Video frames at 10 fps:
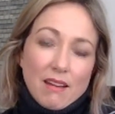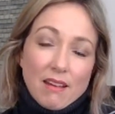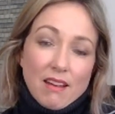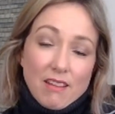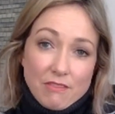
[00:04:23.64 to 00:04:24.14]

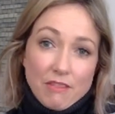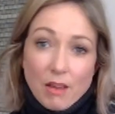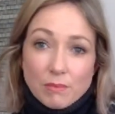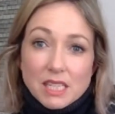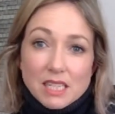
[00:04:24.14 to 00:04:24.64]
I've
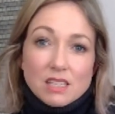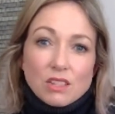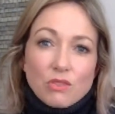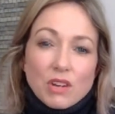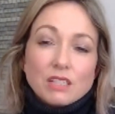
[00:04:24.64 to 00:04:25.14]
upped it to
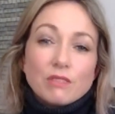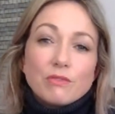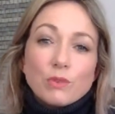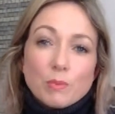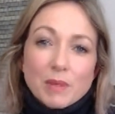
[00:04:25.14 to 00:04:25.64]
3 to
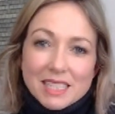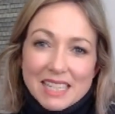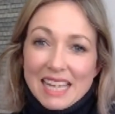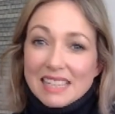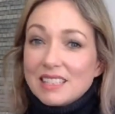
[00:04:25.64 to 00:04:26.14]
4 per day,